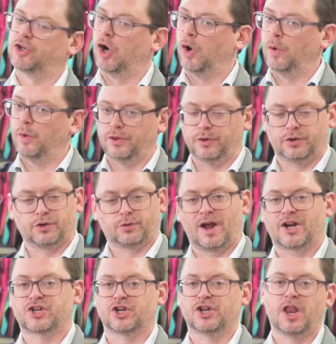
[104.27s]
go the
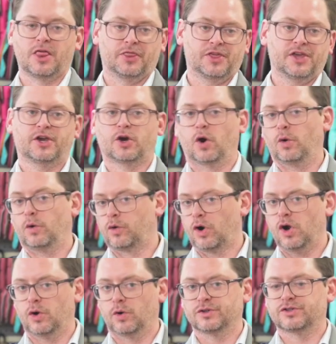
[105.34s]
direction the coat
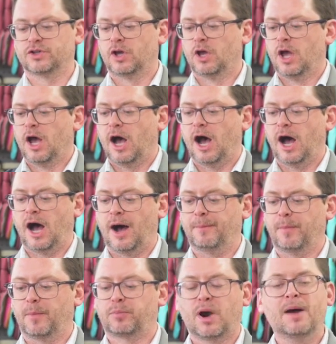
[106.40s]
grows,
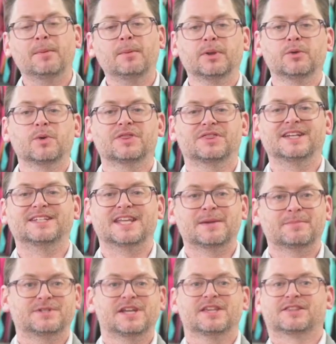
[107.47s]
probably with the
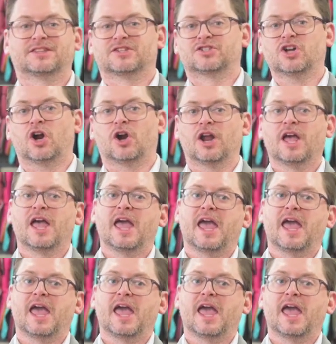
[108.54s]
deep teeth to start.